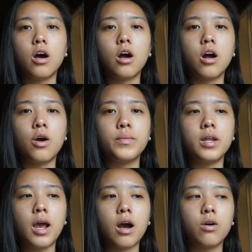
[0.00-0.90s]

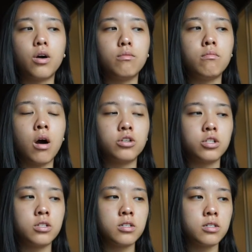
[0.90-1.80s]
and how
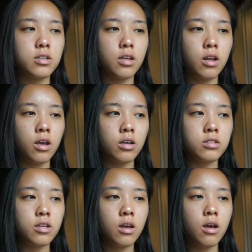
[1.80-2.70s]
homogenous it
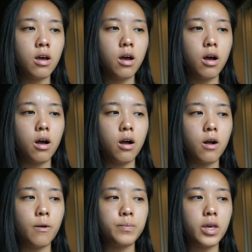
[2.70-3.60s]
is.
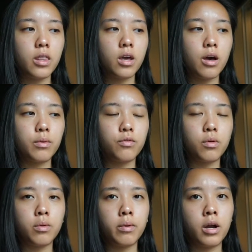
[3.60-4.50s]
I think coming
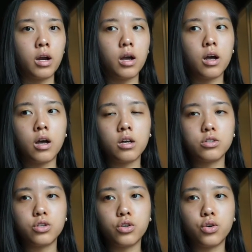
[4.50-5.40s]
from America
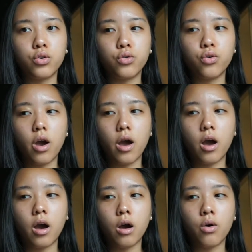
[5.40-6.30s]
to
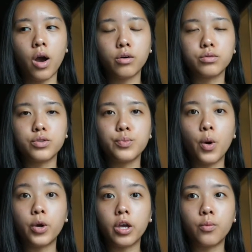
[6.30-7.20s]
how
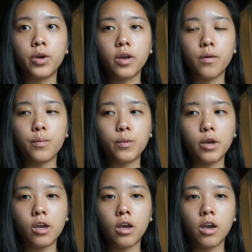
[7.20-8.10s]
outspoken we can
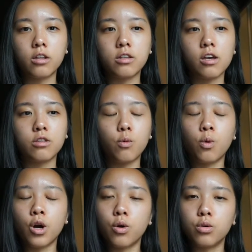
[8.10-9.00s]
be in like the
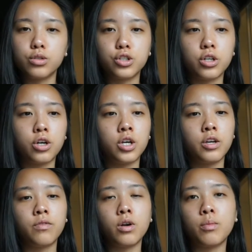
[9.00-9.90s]
work culture or
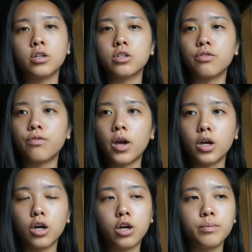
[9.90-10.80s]
even amongst our
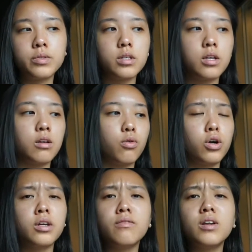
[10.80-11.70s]
friend groups
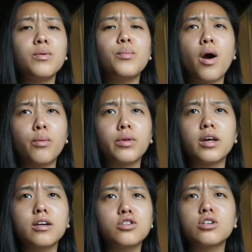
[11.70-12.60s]
or even in
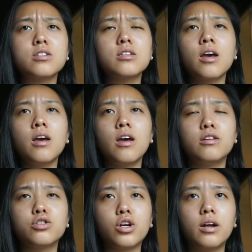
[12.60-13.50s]
public, just
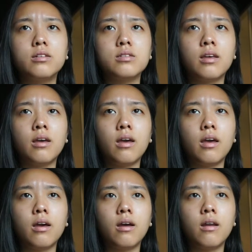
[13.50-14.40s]
it's
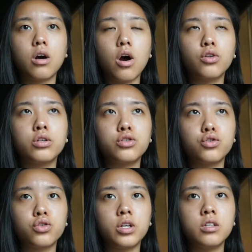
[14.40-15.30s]
crazy. And on the
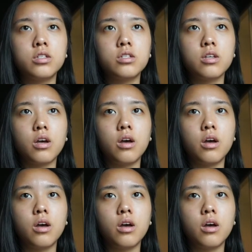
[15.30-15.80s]
streets,